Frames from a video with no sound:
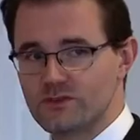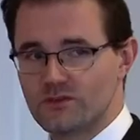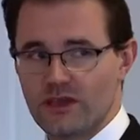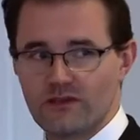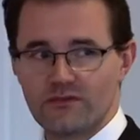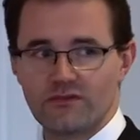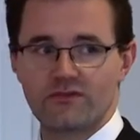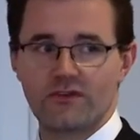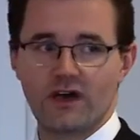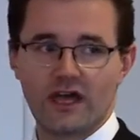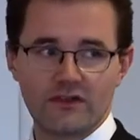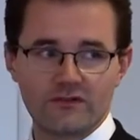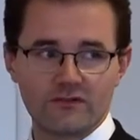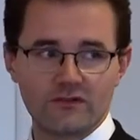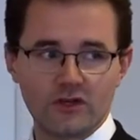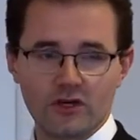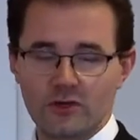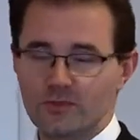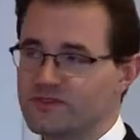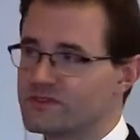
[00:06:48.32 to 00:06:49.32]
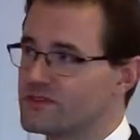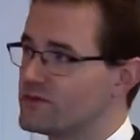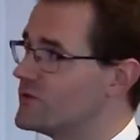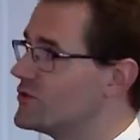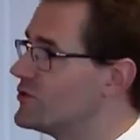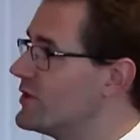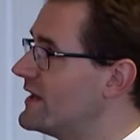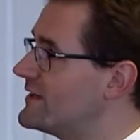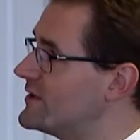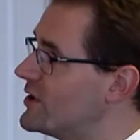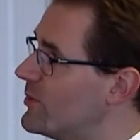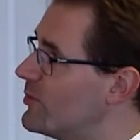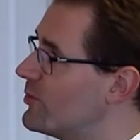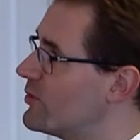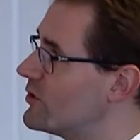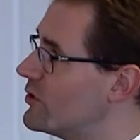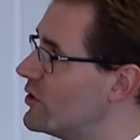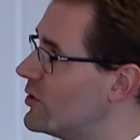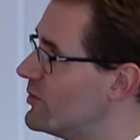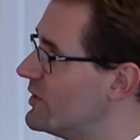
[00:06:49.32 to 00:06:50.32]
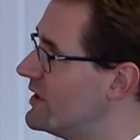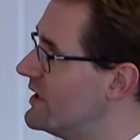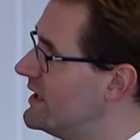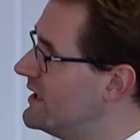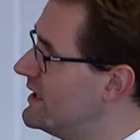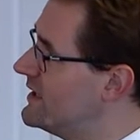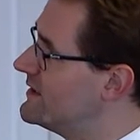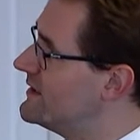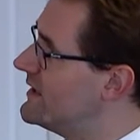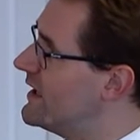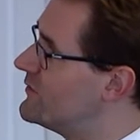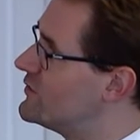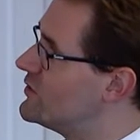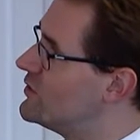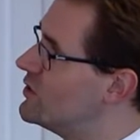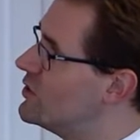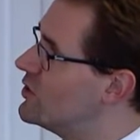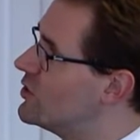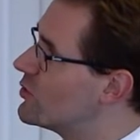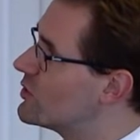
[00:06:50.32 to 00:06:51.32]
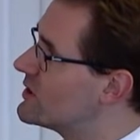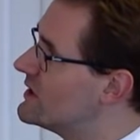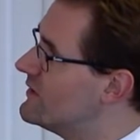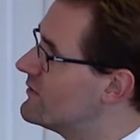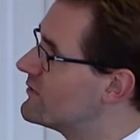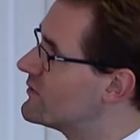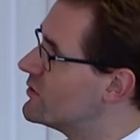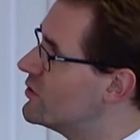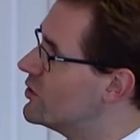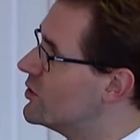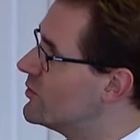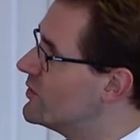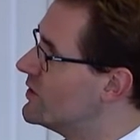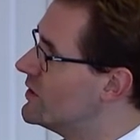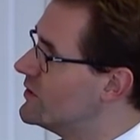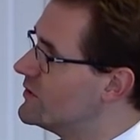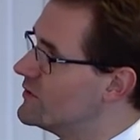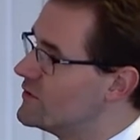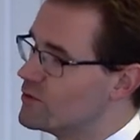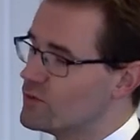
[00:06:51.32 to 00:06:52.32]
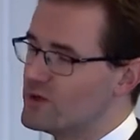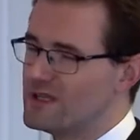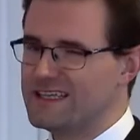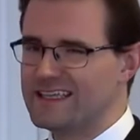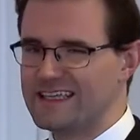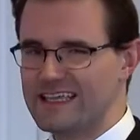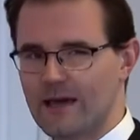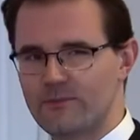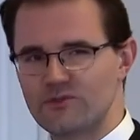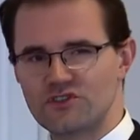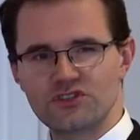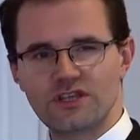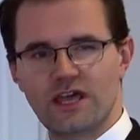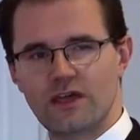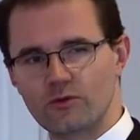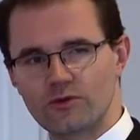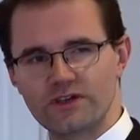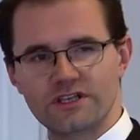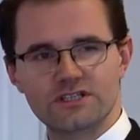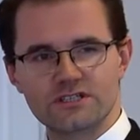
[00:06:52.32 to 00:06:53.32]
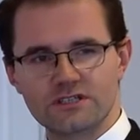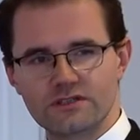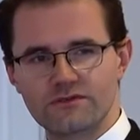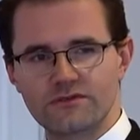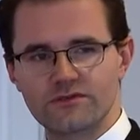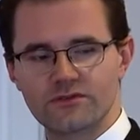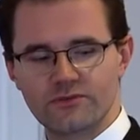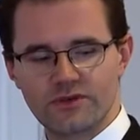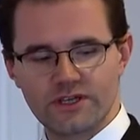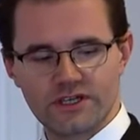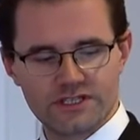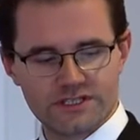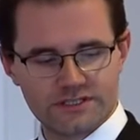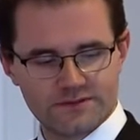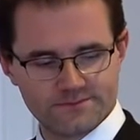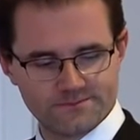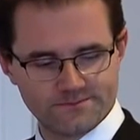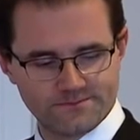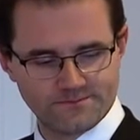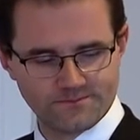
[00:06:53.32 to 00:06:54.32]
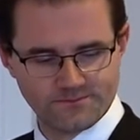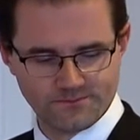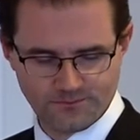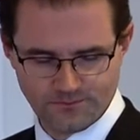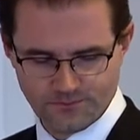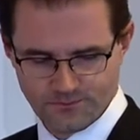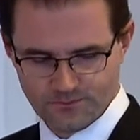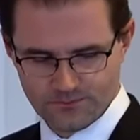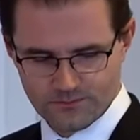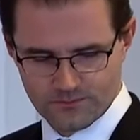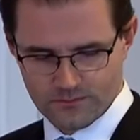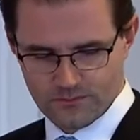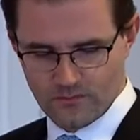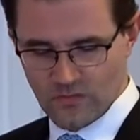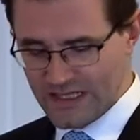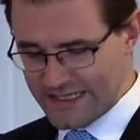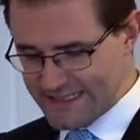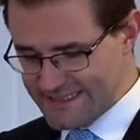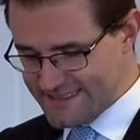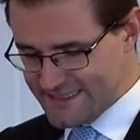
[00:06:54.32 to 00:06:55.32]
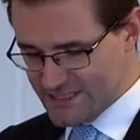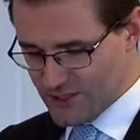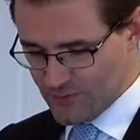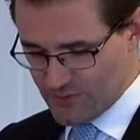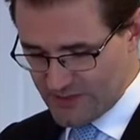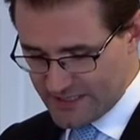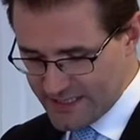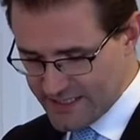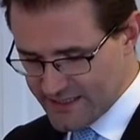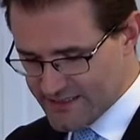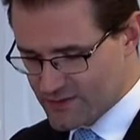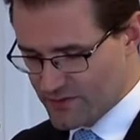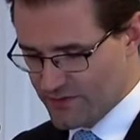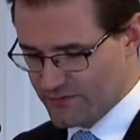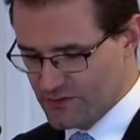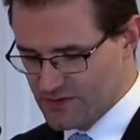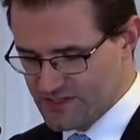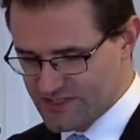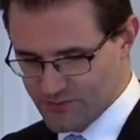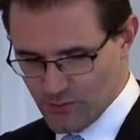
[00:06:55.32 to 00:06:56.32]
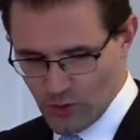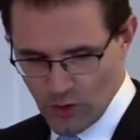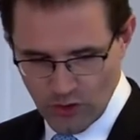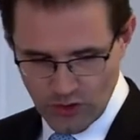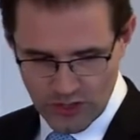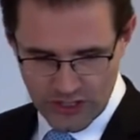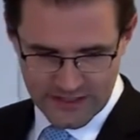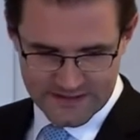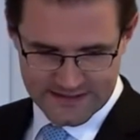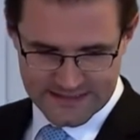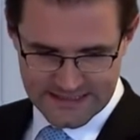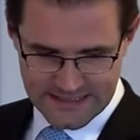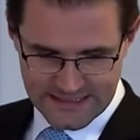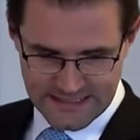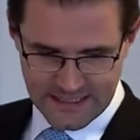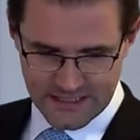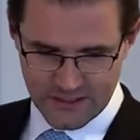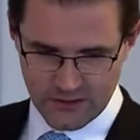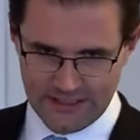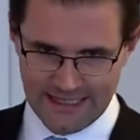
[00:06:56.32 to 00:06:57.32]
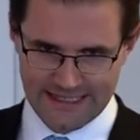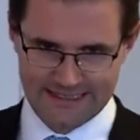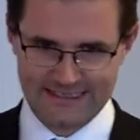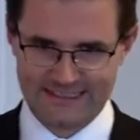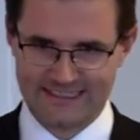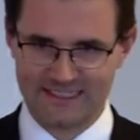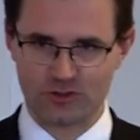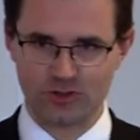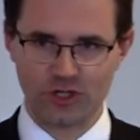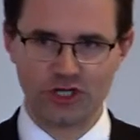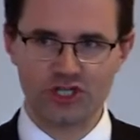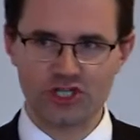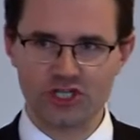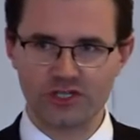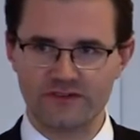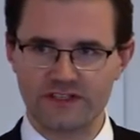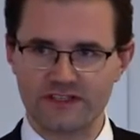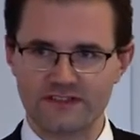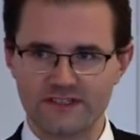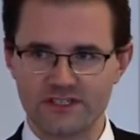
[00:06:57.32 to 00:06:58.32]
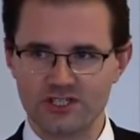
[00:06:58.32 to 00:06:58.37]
So you have 5 lobes from the right upper lobe down to the lower left lobe to really capture that regional information. In COPD, so if you smoke a lot, you get destruction of the